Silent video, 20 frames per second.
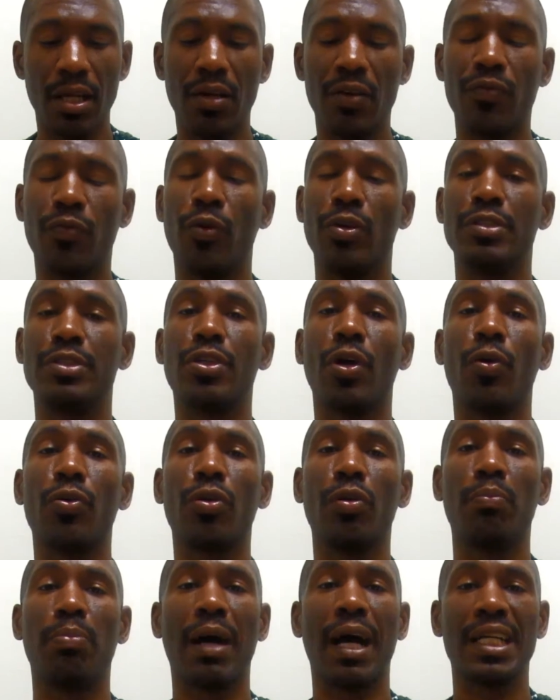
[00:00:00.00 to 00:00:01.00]
for a
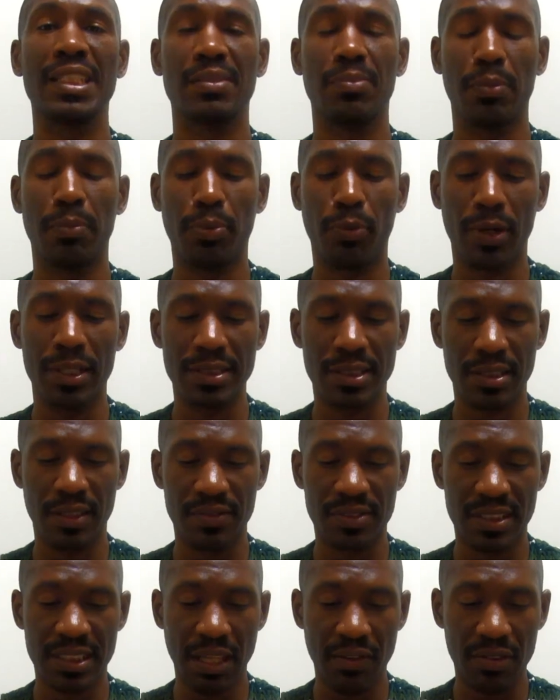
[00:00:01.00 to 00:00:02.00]
total possible points of
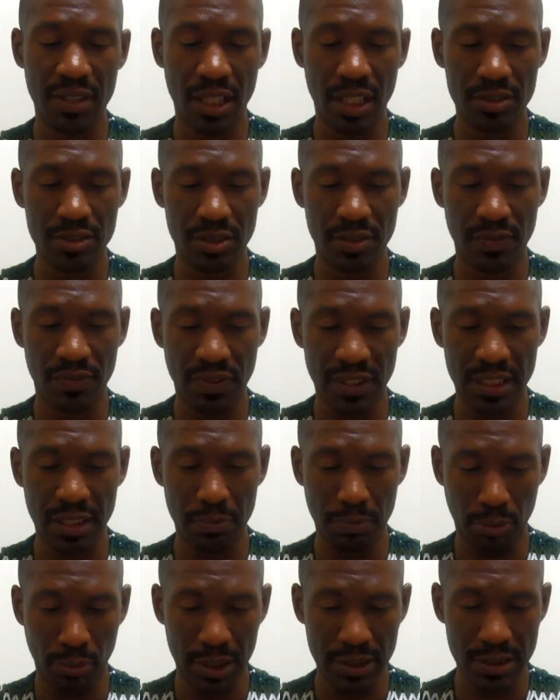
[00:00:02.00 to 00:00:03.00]
750
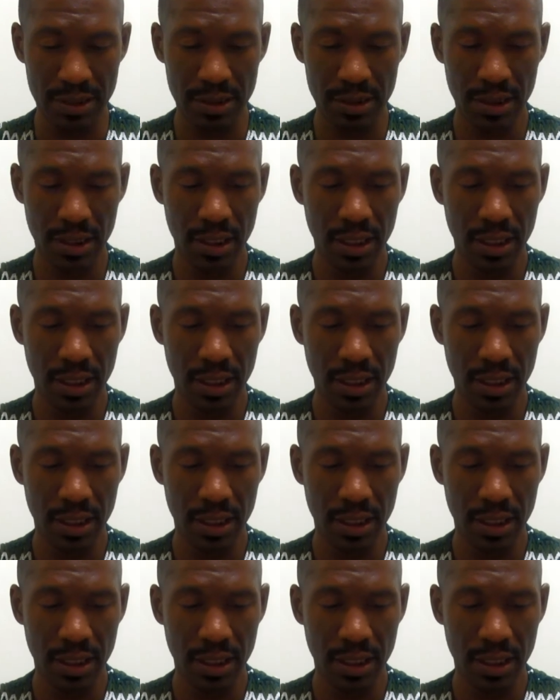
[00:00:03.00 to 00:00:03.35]
points.